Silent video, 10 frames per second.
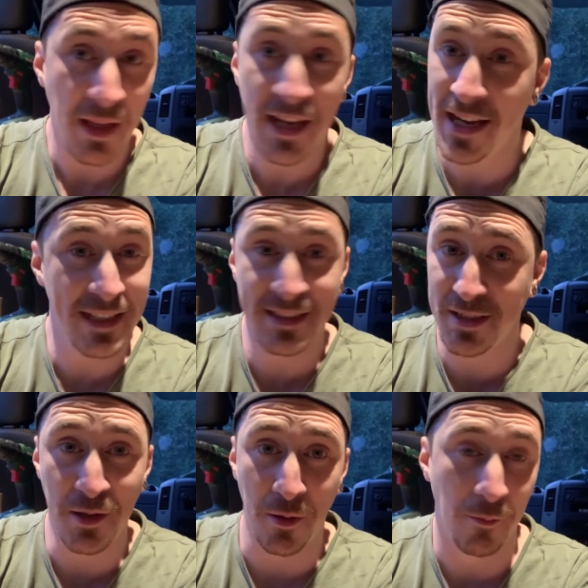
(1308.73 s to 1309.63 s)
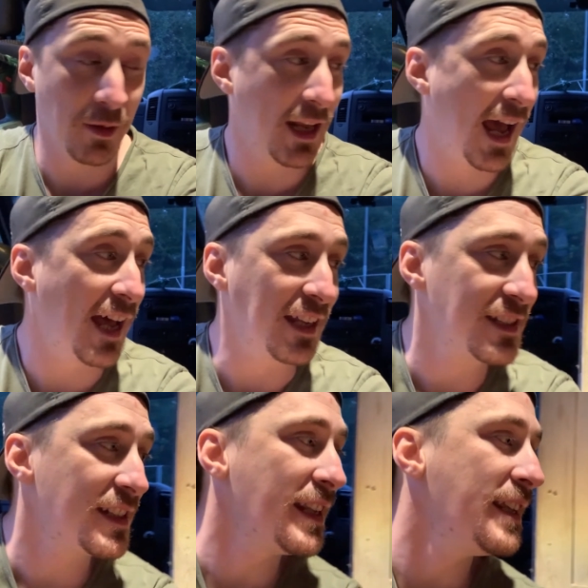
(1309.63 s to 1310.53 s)
It does not. What it
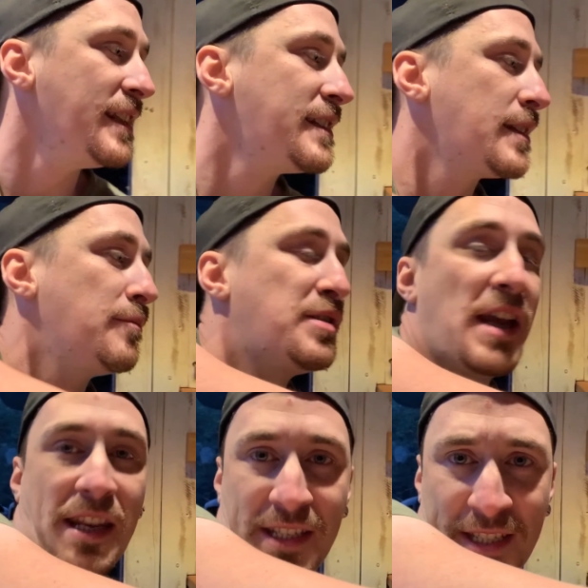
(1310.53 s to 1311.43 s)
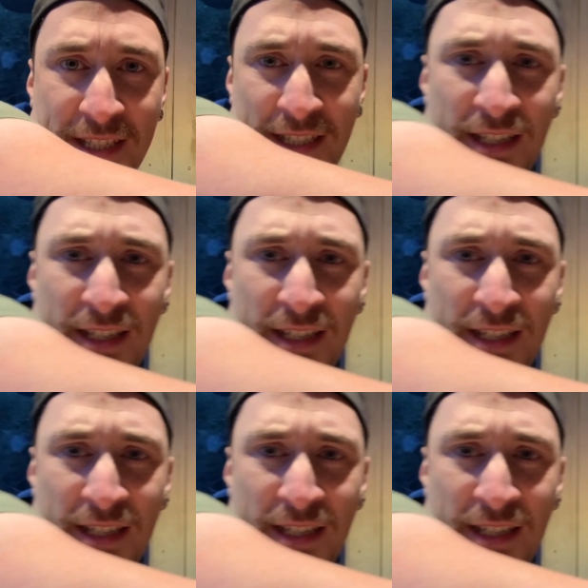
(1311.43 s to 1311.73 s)
has is some jets